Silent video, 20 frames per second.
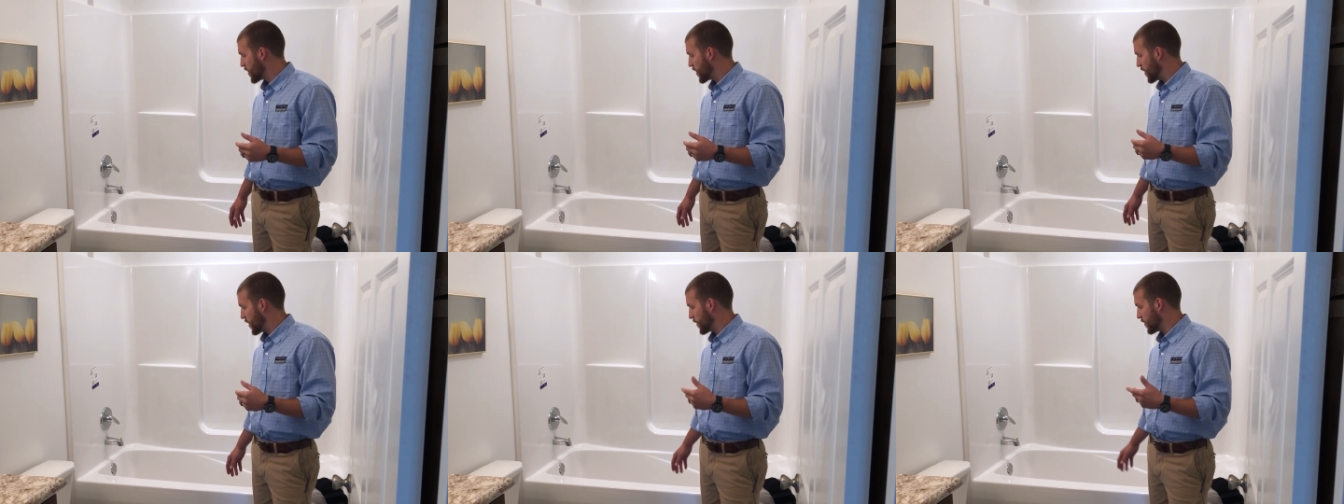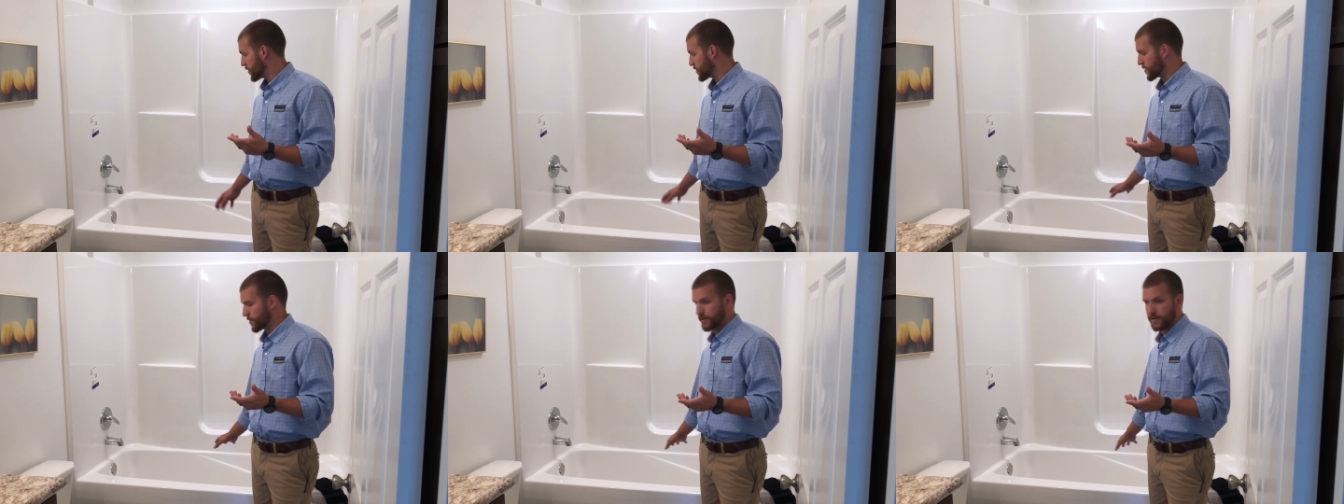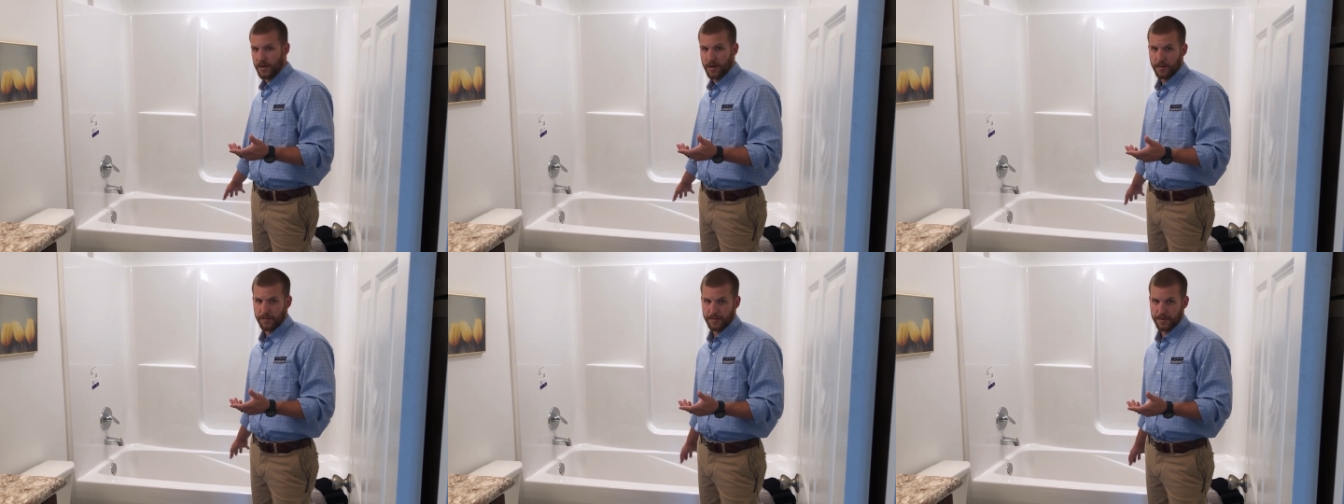and also it
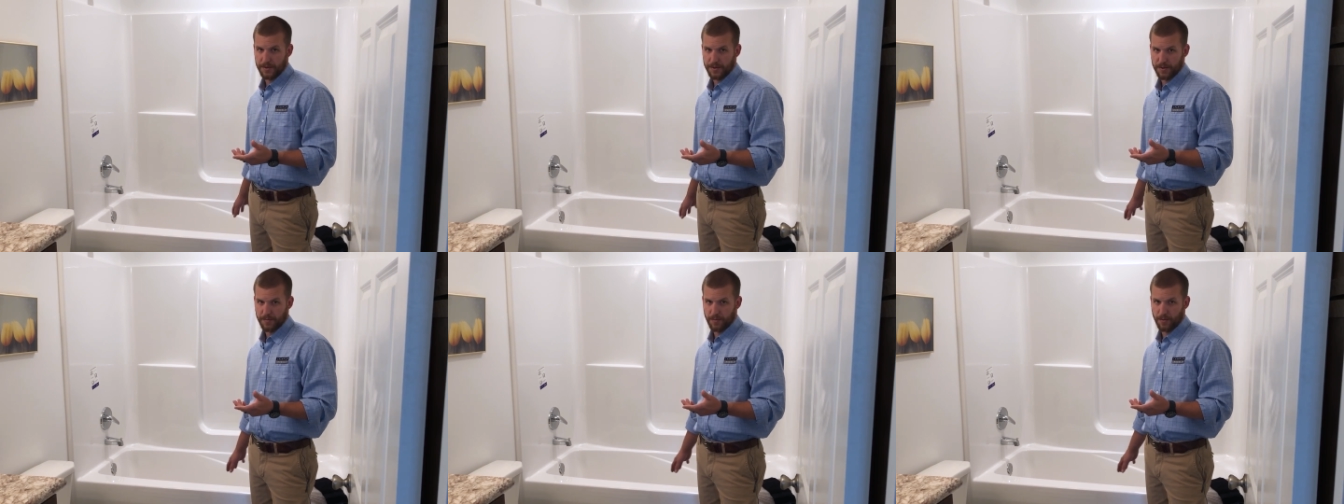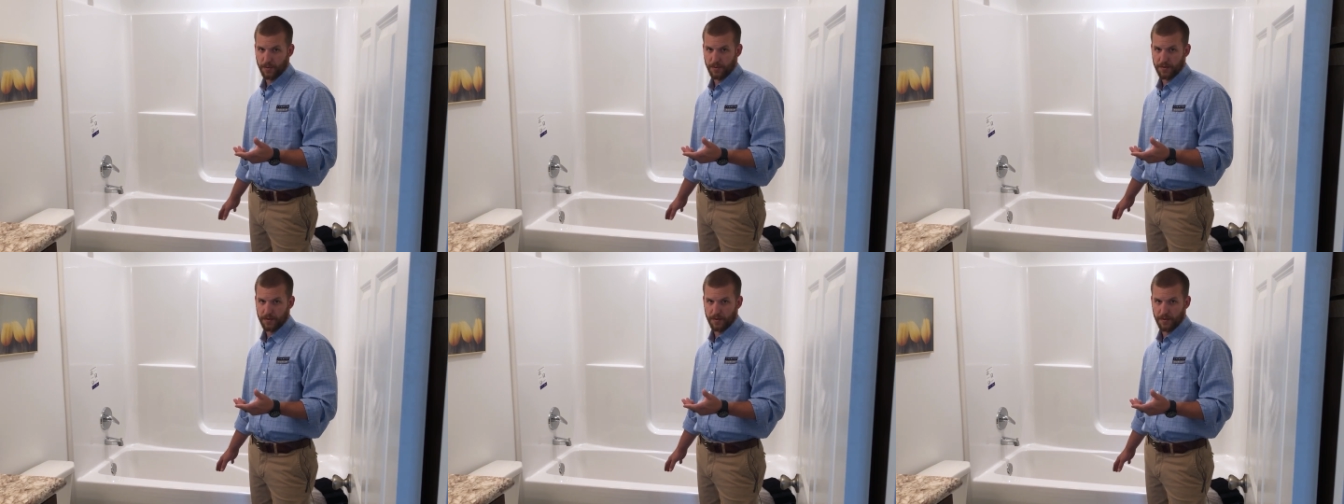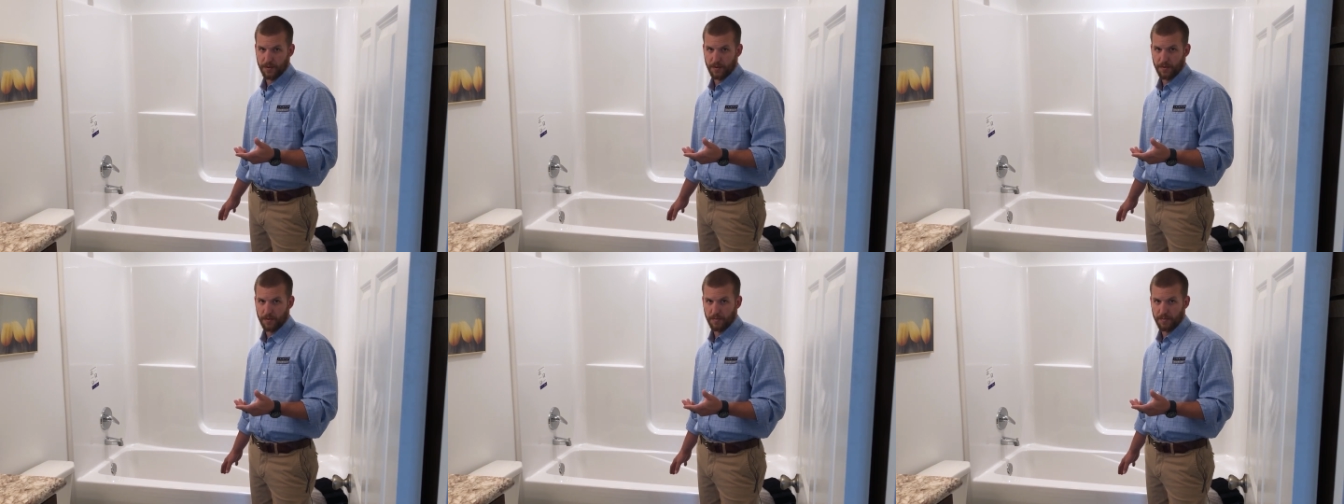helps to support the
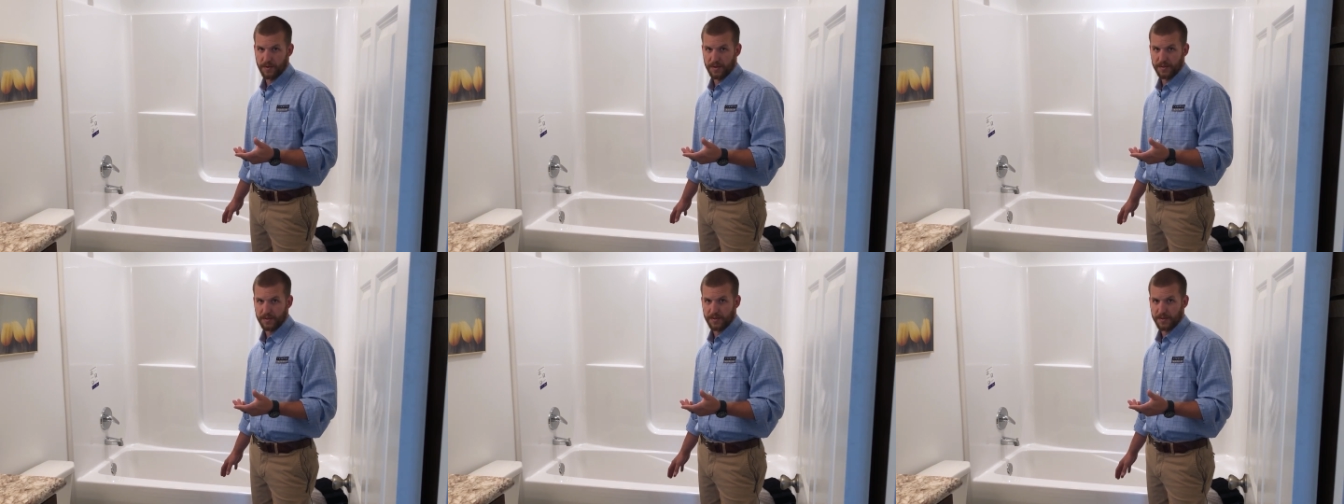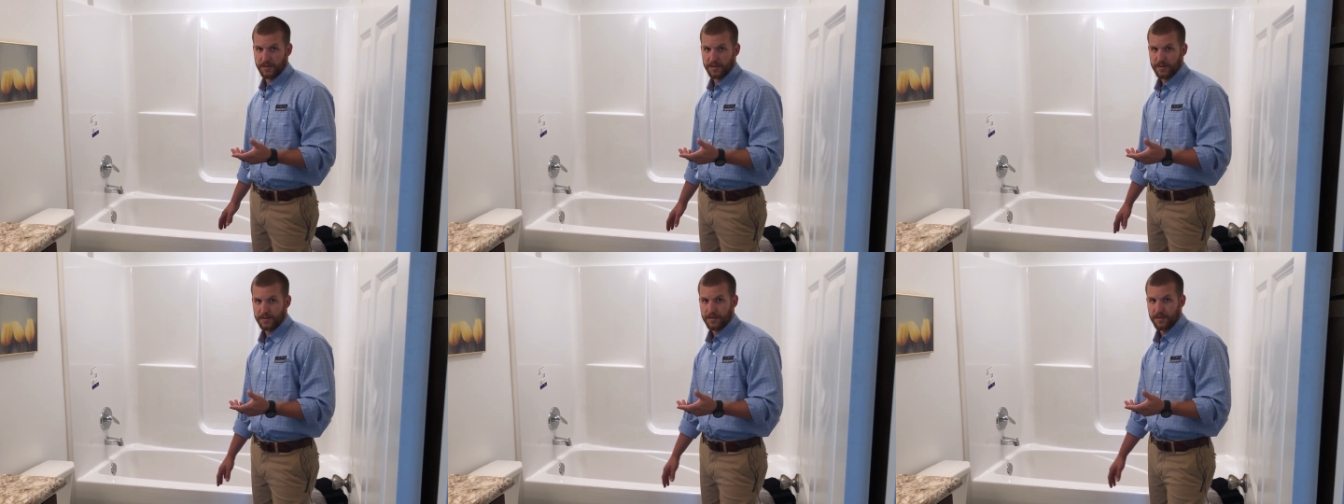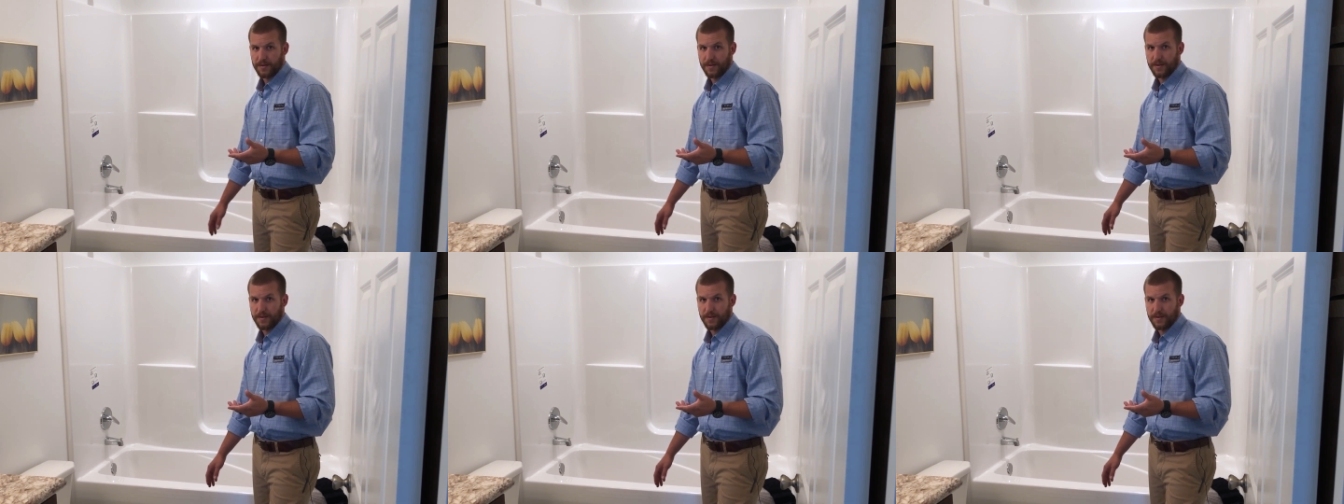local business.